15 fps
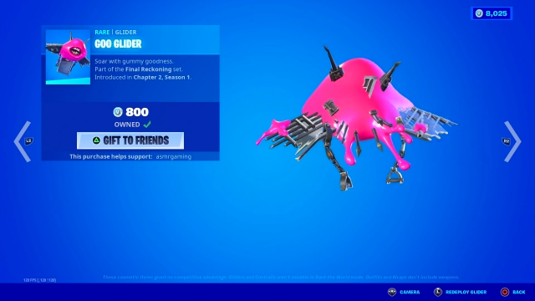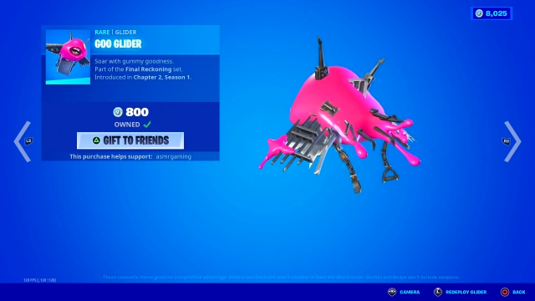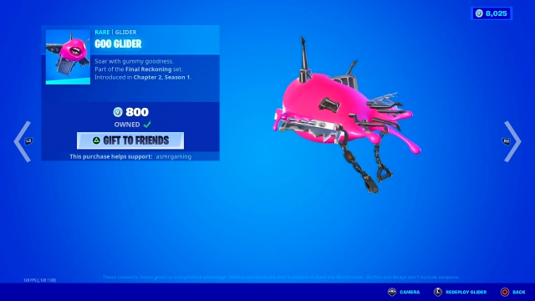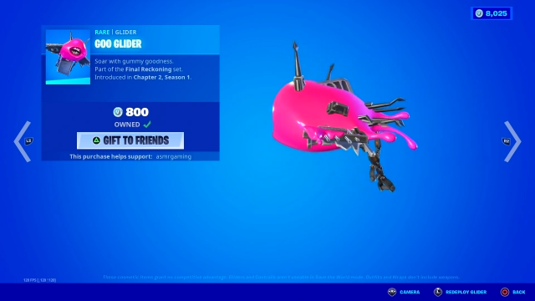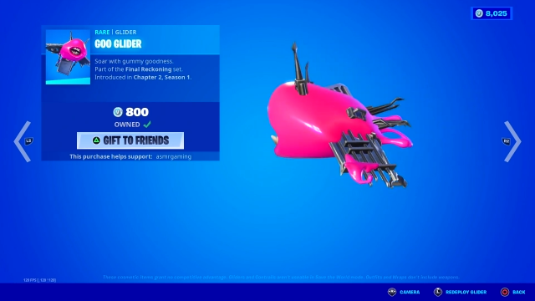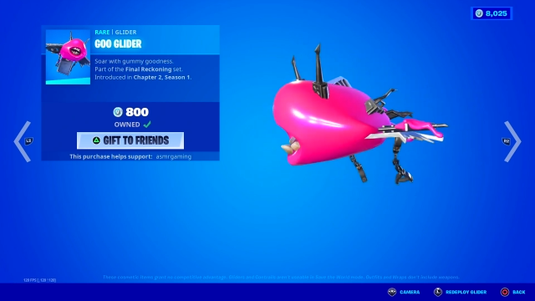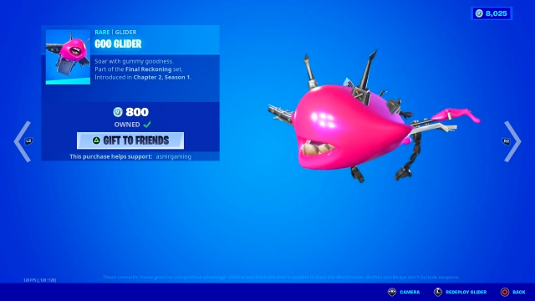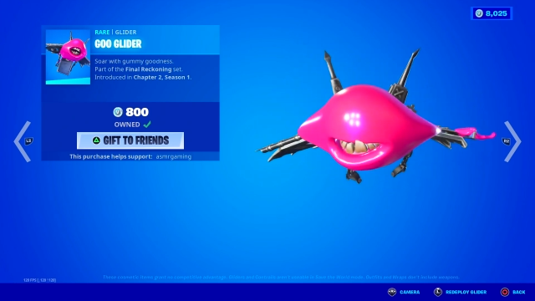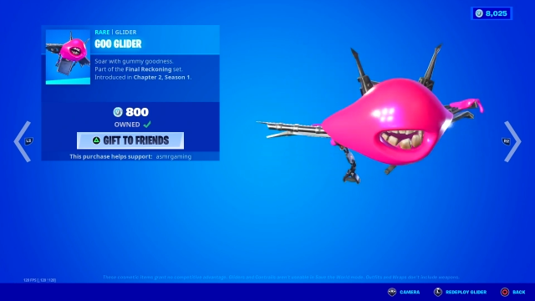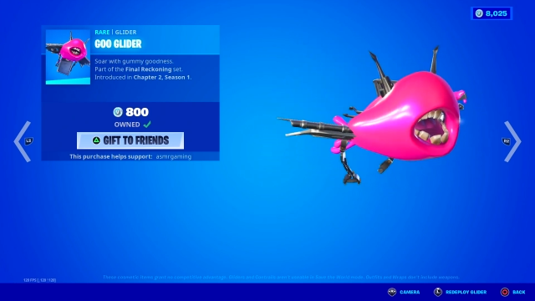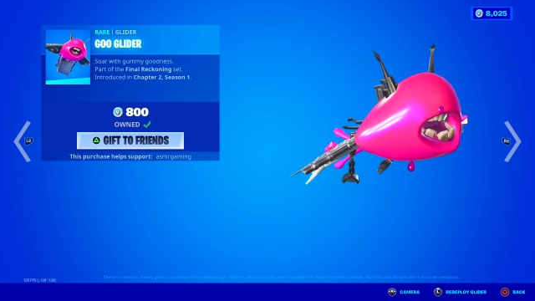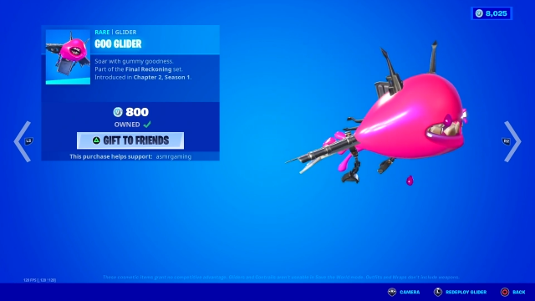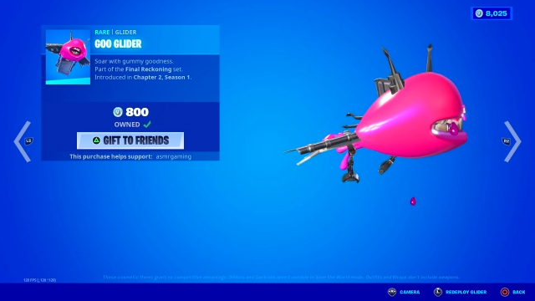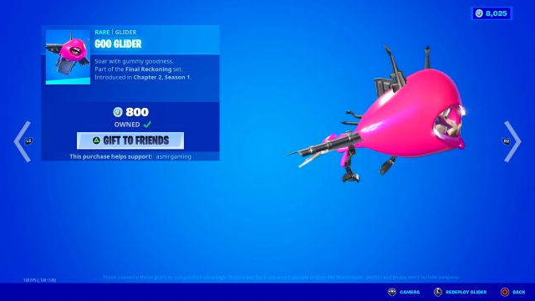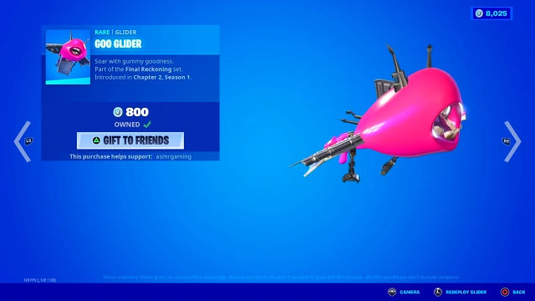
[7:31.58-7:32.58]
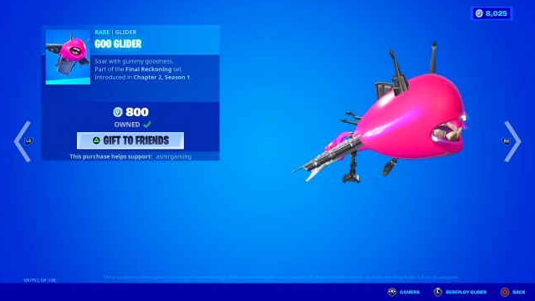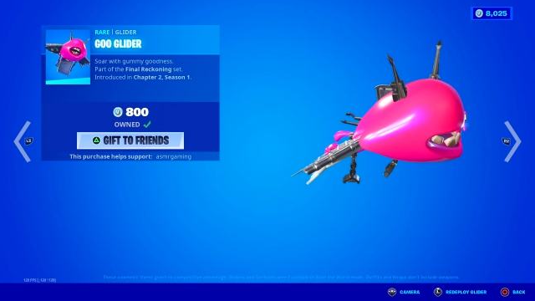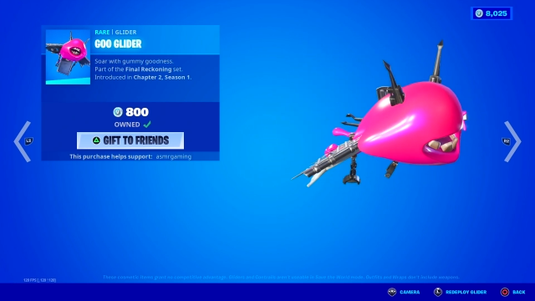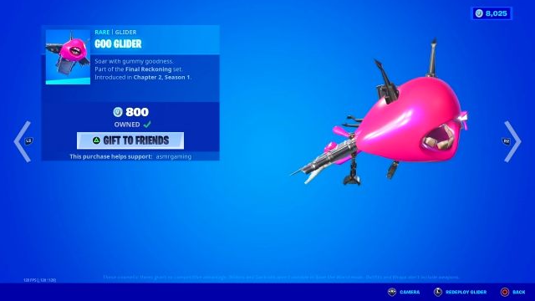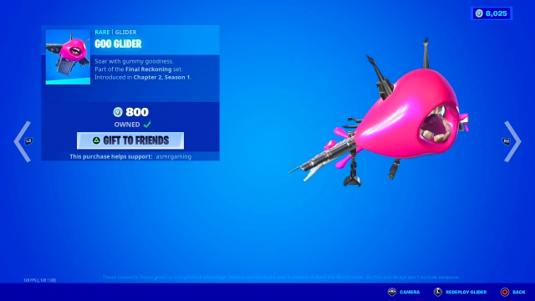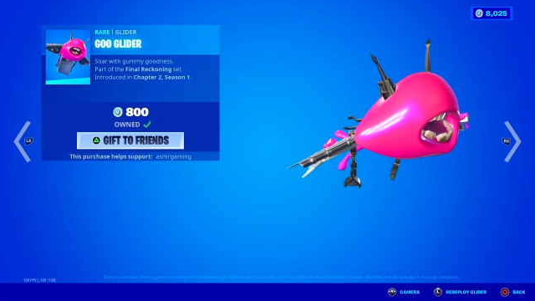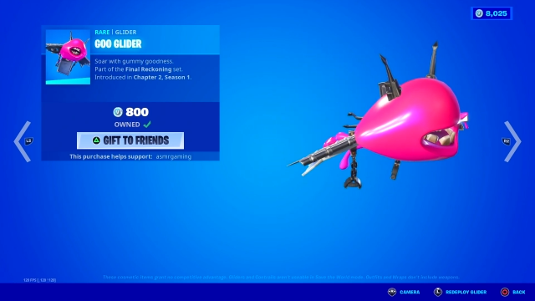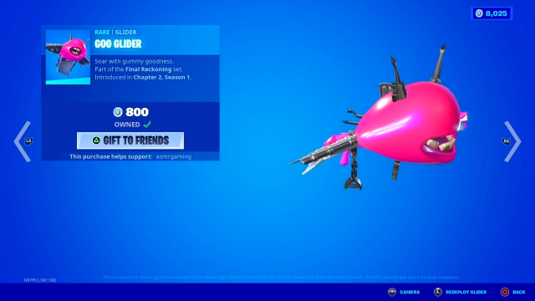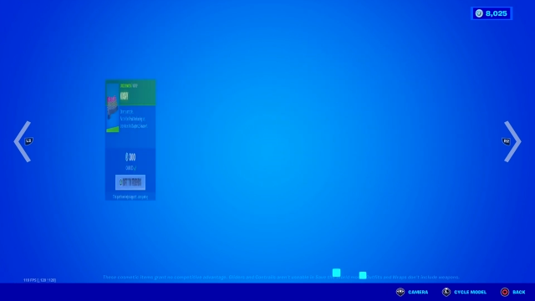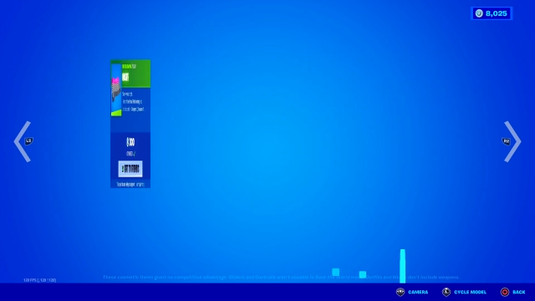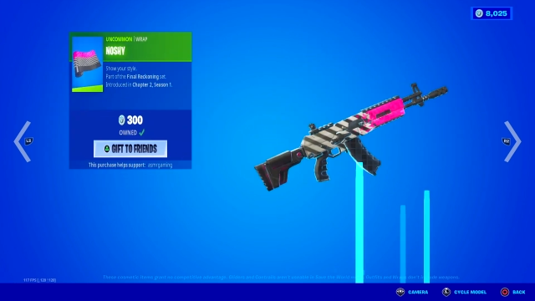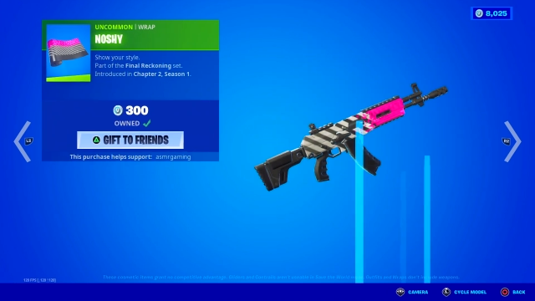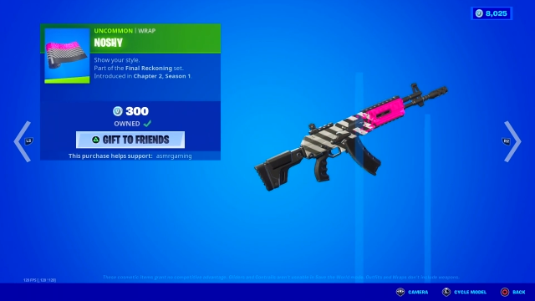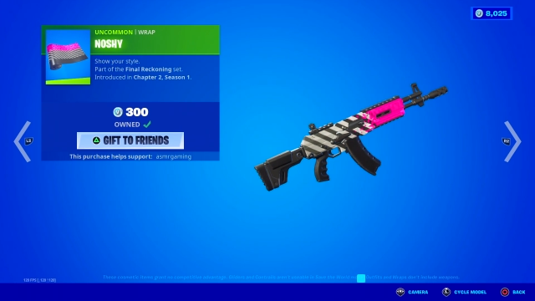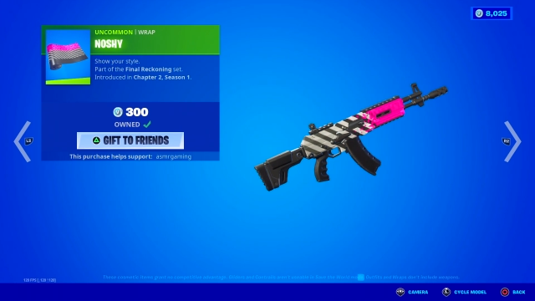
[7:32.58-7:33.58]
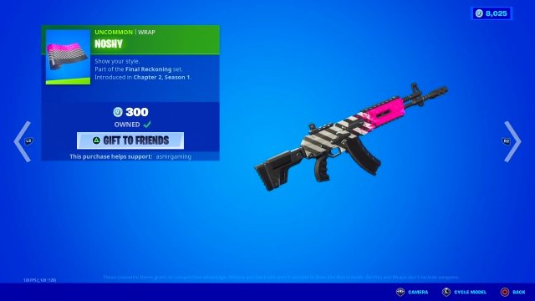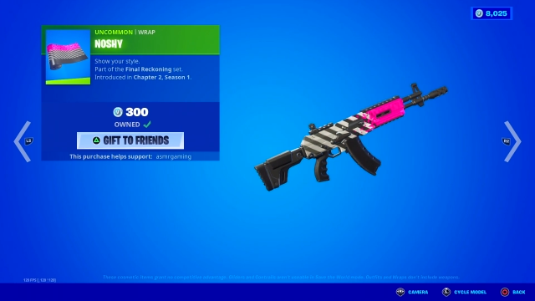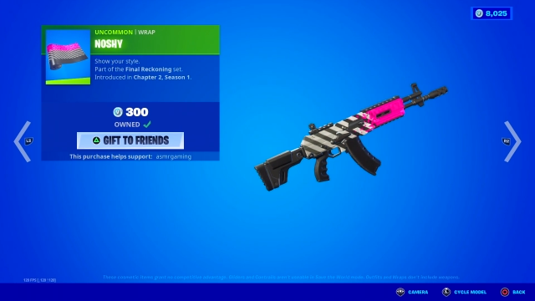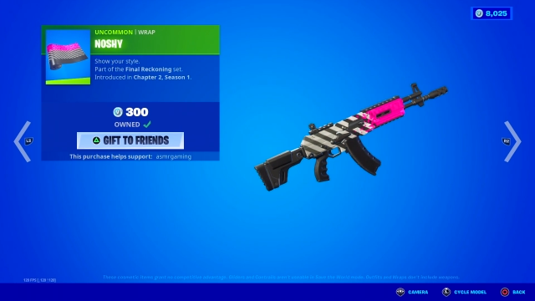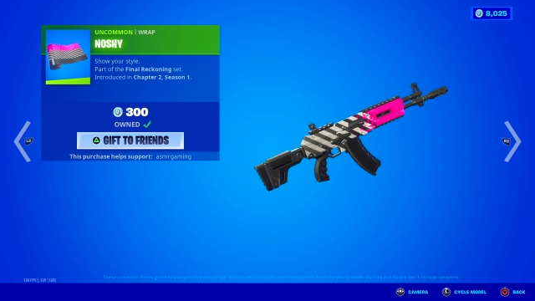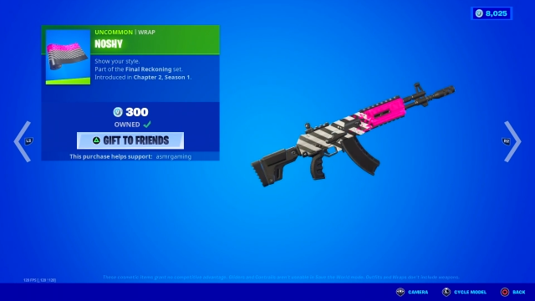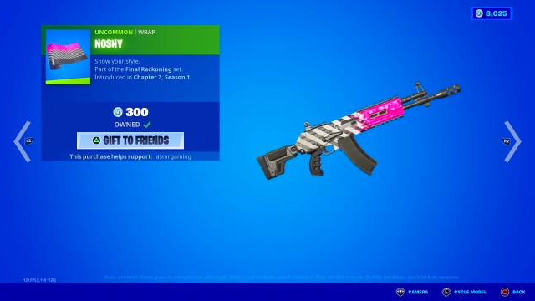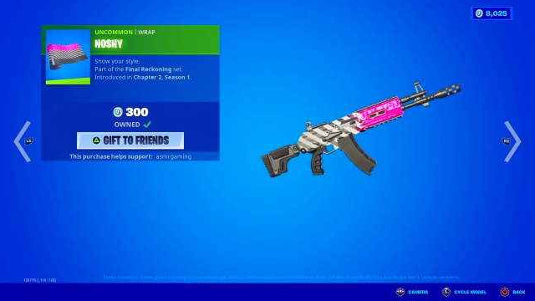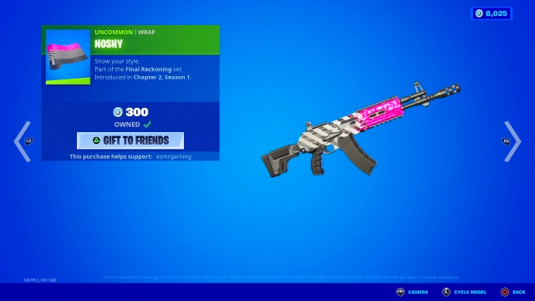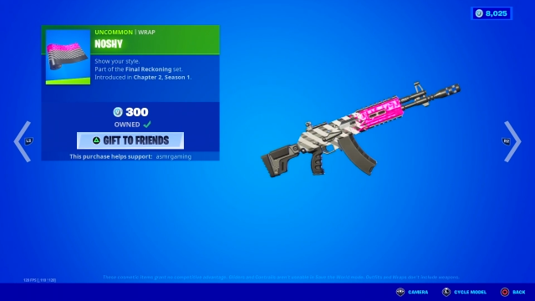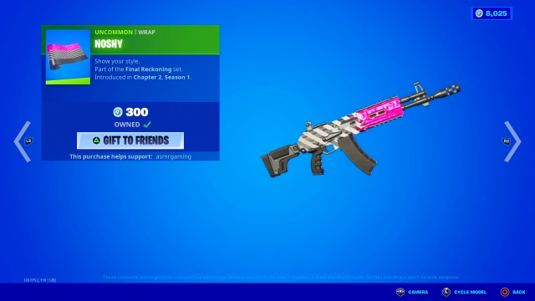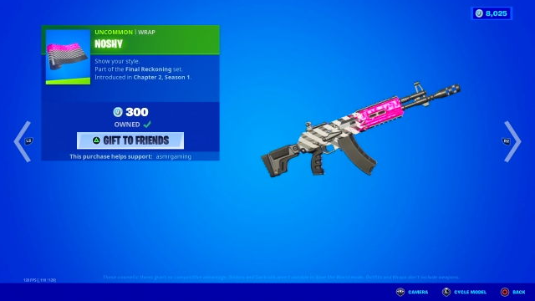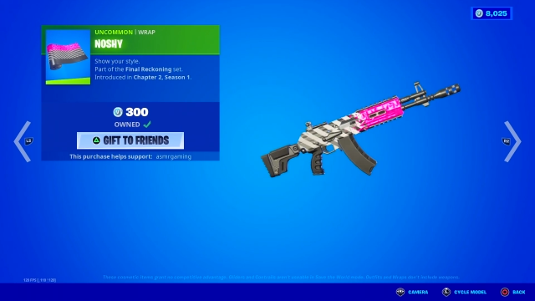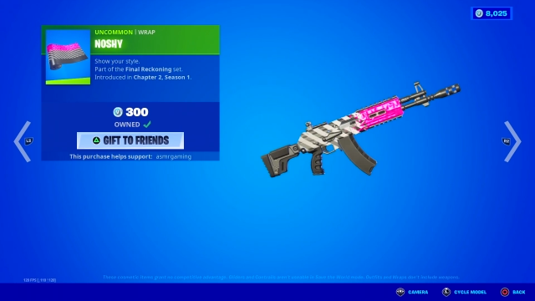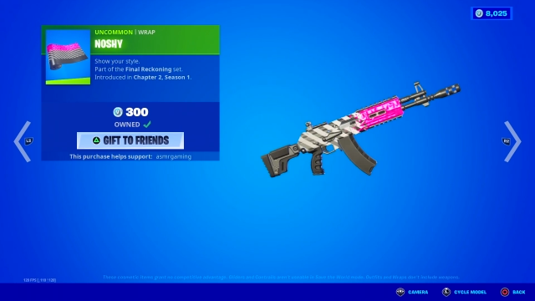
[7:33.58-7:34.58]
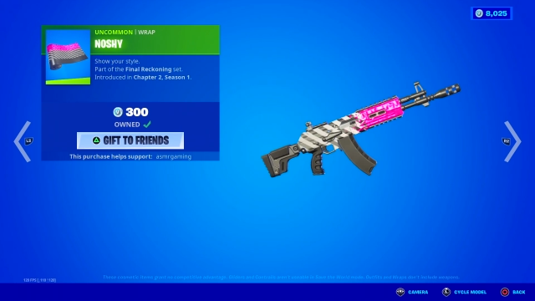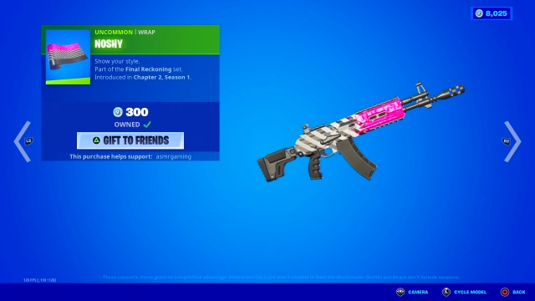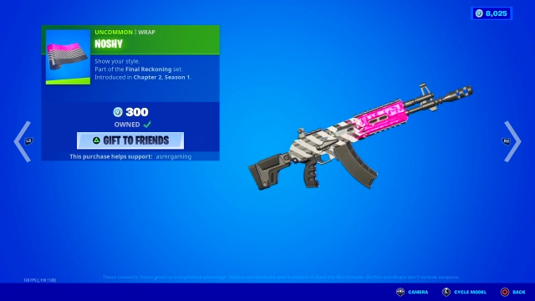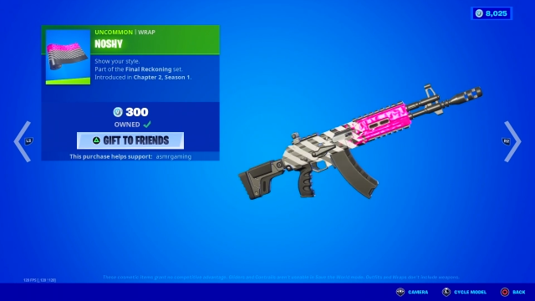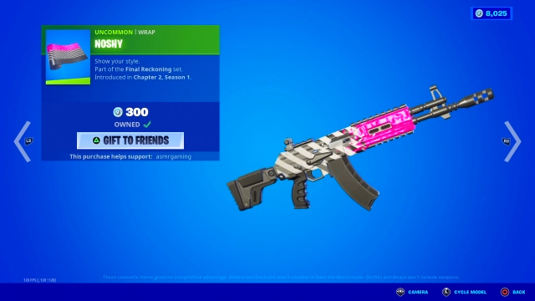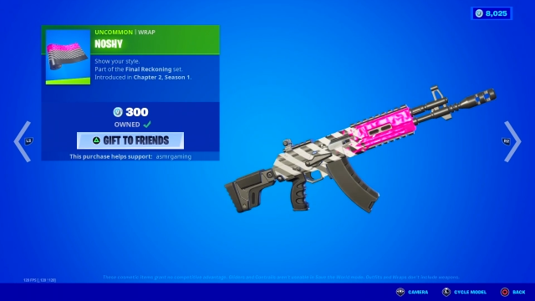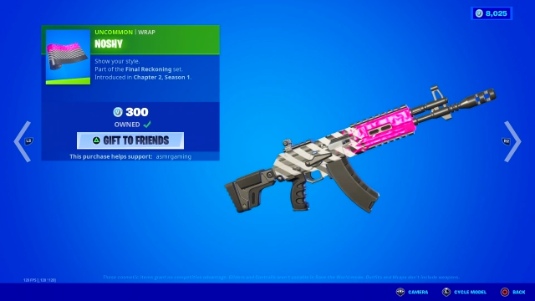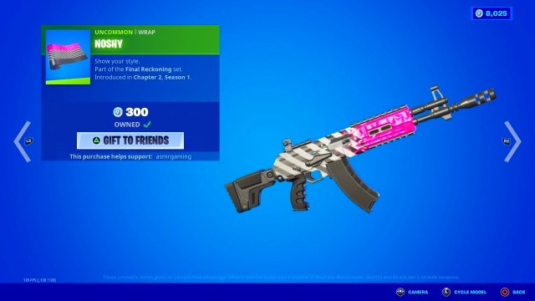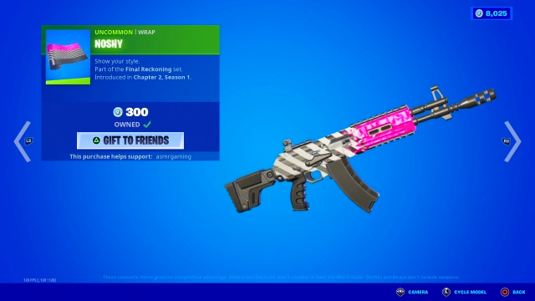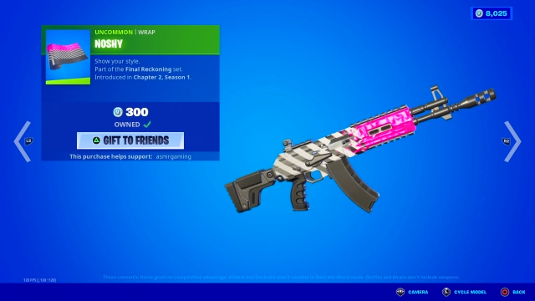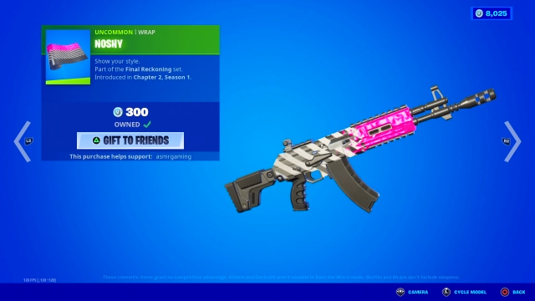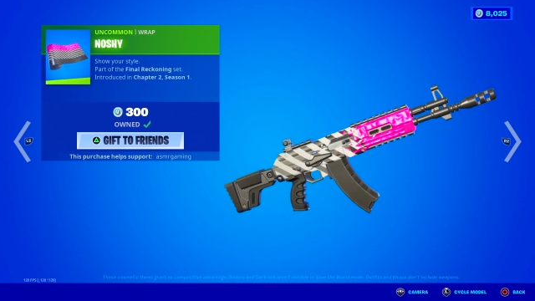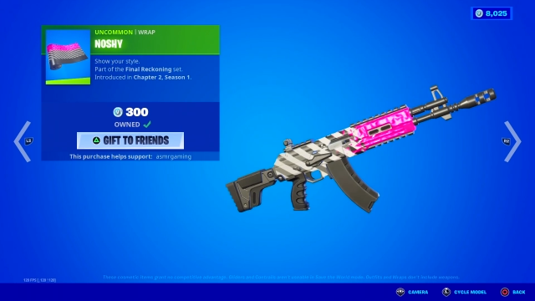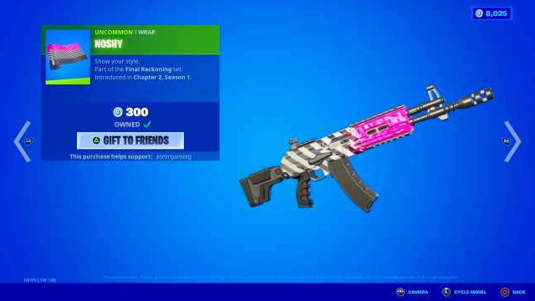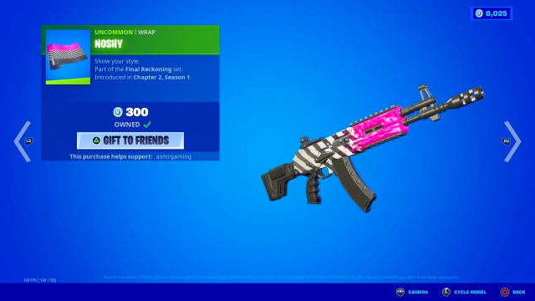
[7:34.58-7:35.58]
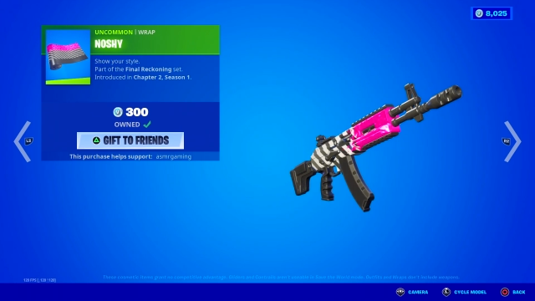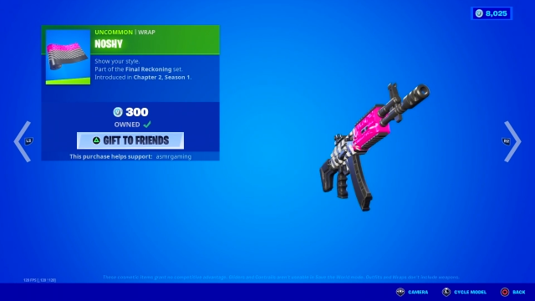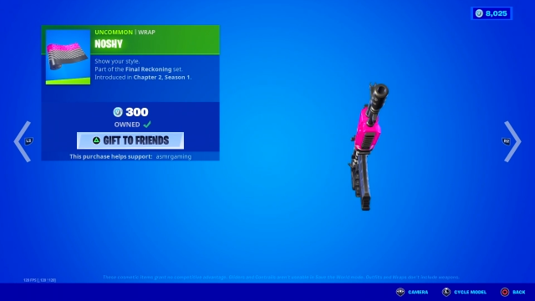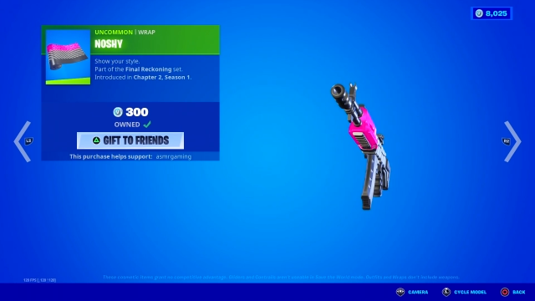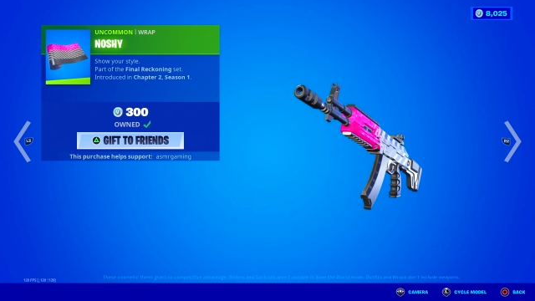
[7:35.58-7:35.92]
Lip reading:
No face is visible, so there are no lips to read.